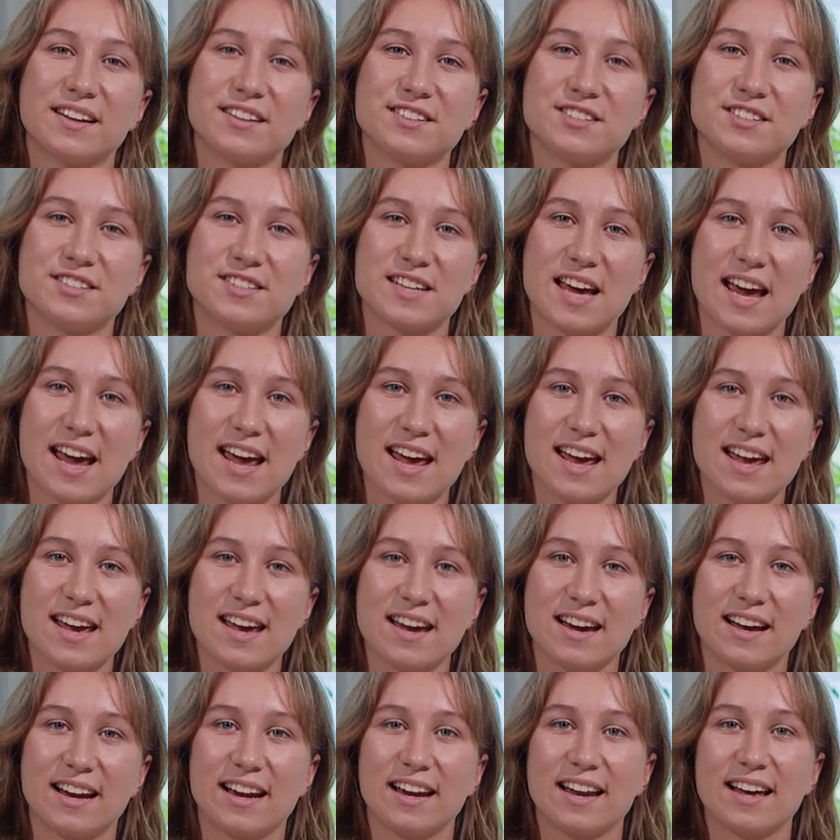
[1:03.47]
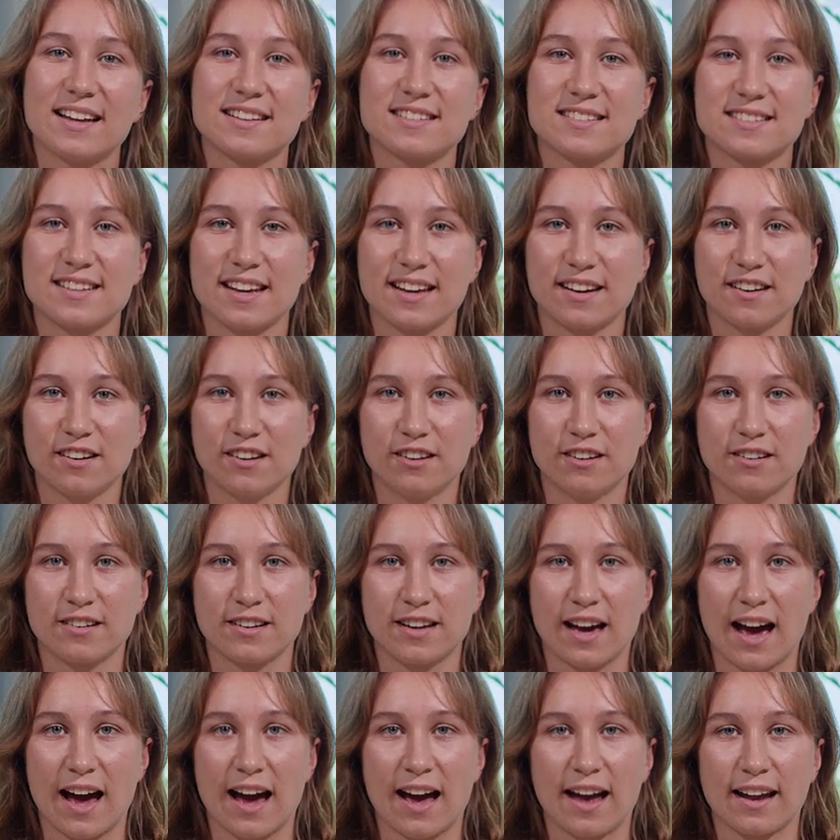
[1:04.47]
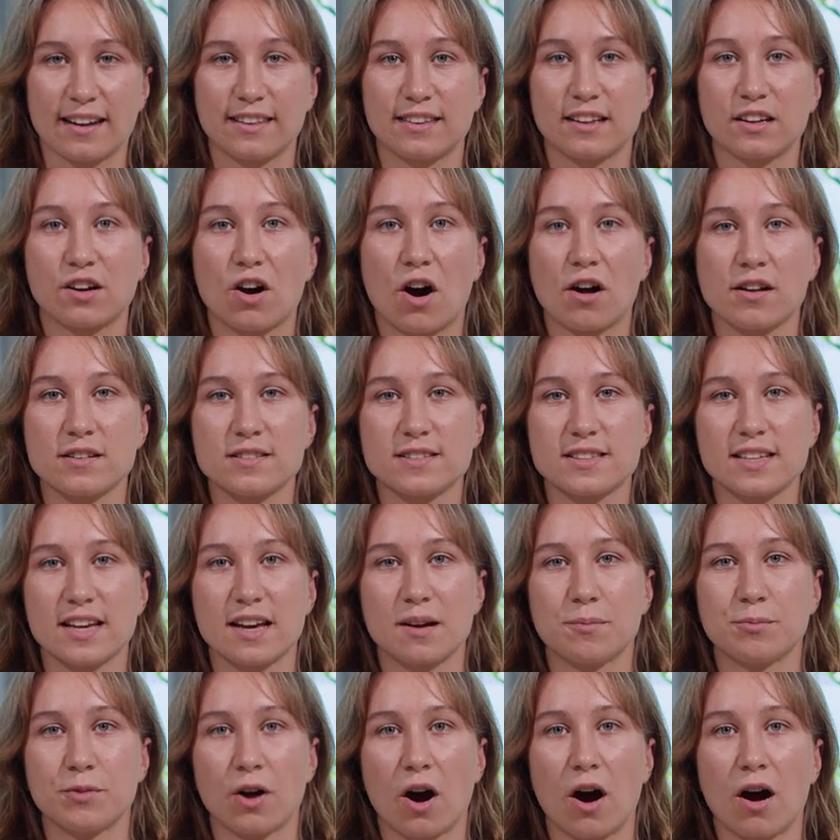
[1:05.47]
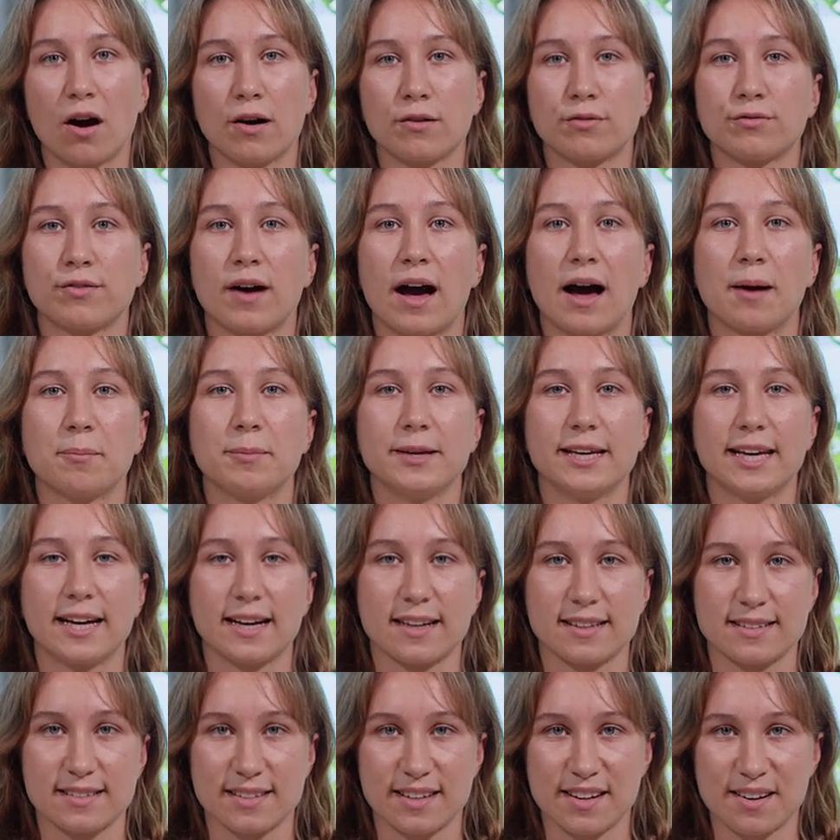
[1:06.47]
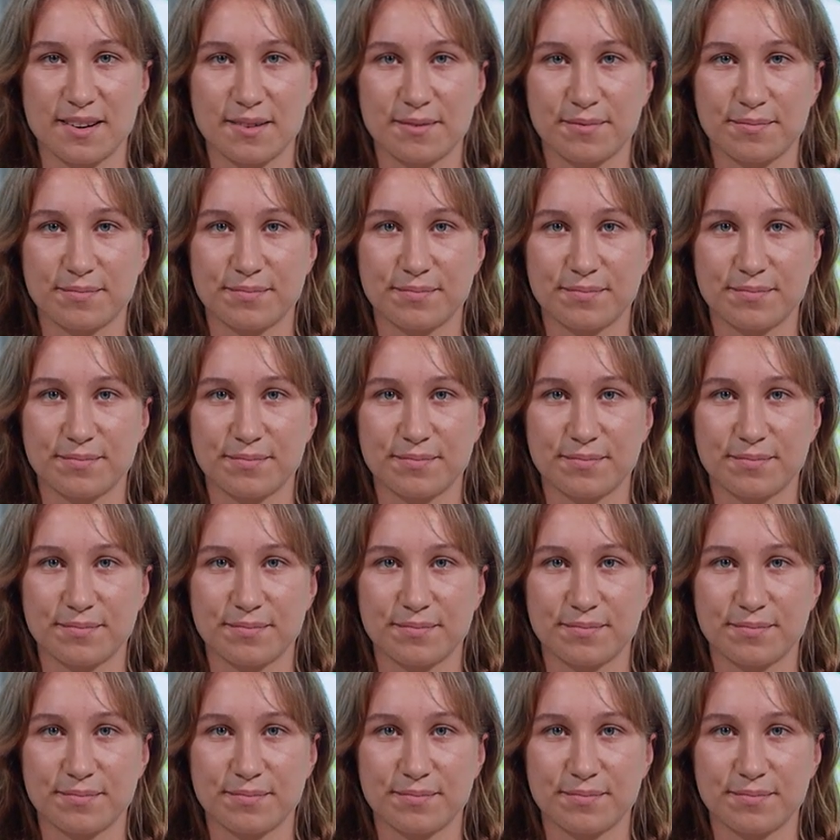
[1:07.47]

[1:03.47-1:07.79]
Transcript: Today, let's take a look at the concept of abhyasa.